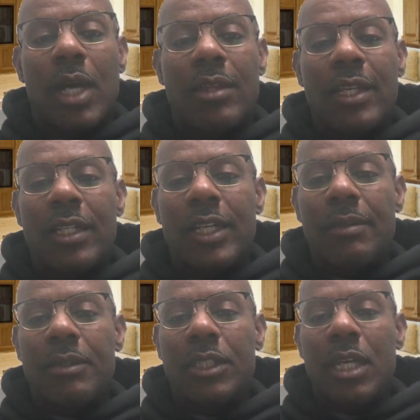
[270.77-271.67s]
think her
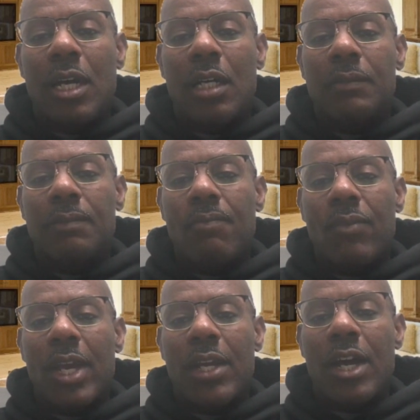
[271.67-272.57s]
name is Young,
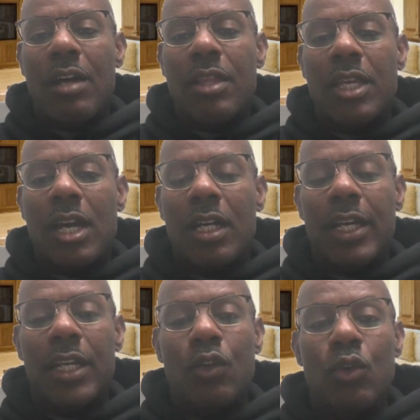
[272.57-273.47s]
and the other young
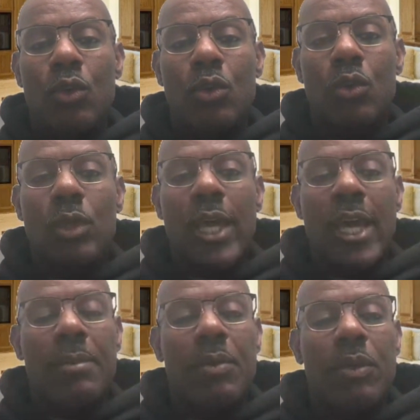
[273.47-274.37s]
lady who
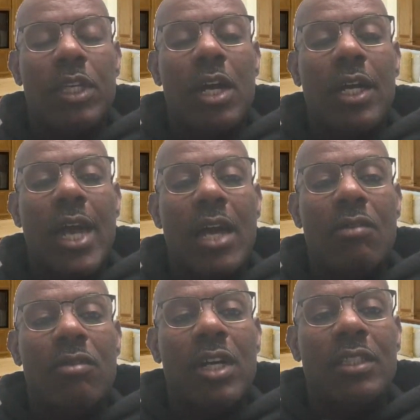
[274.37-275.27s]
came in when Young got
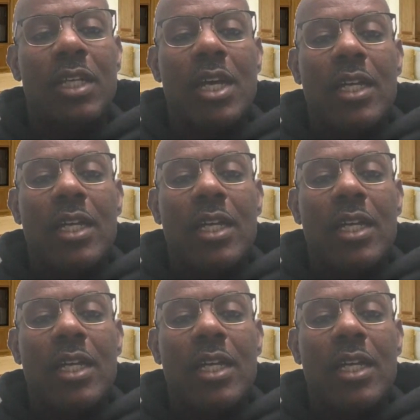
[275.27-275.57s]
a rest,